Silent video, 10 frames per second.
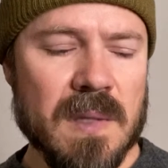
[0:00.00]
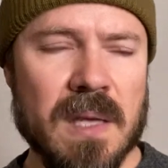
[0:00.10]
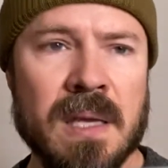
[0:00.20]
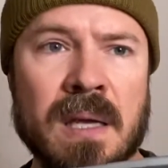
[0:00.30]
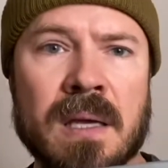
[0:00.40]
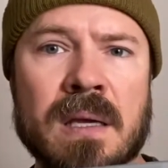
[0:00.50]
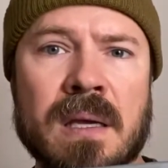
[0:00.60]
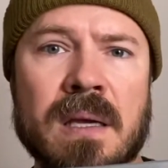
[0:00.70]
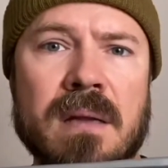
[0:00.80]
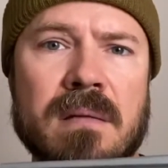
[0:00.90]

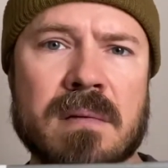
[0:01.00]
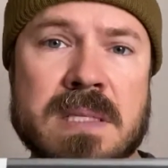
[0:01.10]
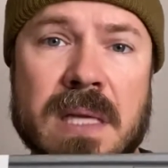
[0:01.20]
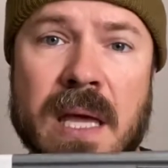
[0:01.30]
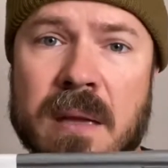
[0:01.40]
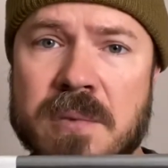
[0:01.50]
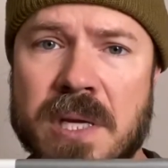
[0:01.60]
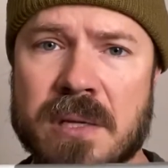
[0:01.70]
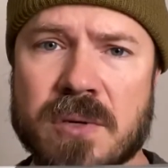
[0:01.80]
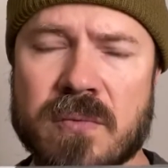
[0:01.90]
it is a game
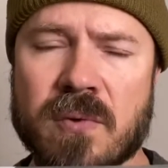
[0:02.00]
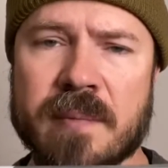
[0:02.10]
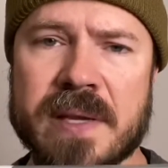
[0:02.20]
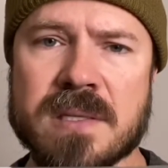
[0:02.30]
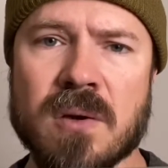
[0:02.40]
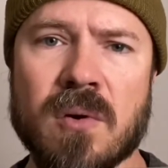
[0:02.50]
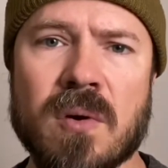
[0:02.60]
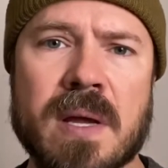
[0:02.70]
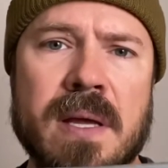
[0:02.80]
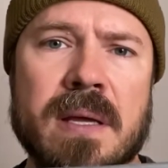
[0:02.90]
changer for me. So
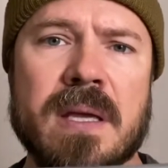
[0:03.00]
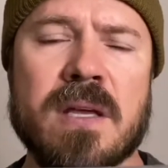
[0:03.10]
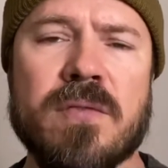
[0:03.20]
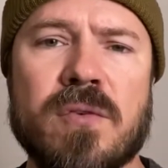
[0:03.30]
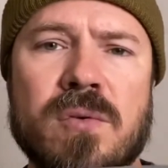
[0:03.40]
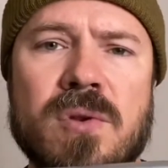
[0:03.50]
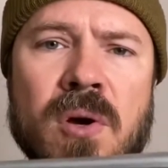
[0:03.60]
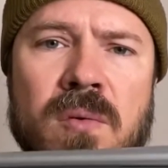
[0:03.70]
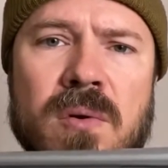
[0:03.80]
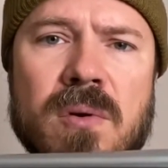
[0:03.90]
if you
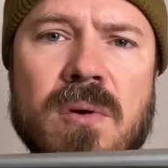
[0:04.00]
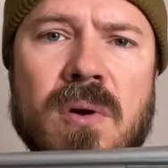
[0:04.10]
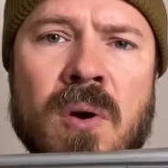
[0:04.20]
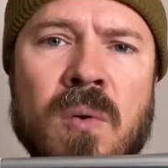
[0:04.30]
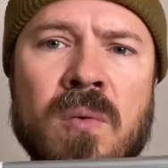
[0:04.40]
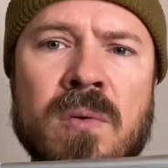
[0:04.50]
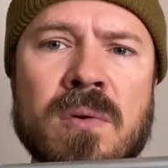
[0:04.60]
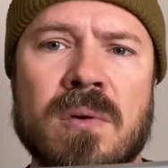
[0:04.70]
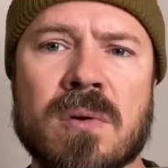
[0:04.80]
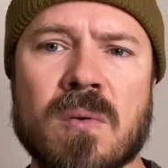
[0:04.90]
don't
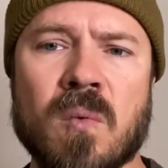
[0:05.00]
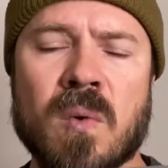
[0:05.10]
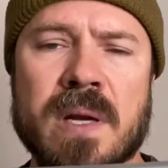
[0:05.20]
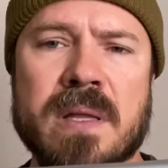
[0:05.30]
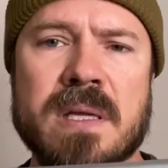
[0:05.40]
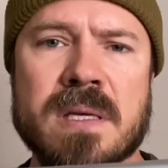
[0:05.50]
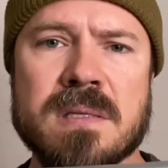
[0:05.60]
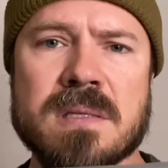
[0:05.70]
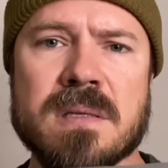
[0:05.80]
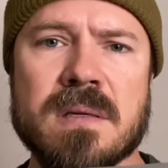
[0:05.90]
own one of
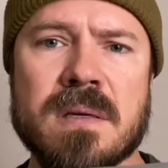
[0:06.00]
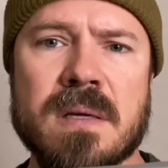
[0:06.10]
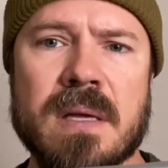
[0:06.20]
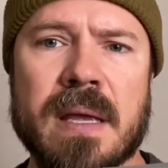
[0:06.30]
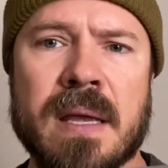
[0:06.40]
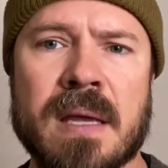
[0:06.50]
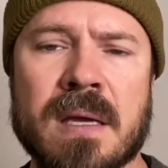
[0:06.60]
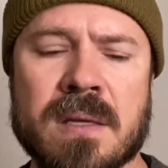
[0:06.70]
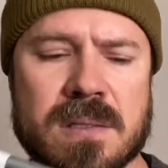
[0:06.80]
these and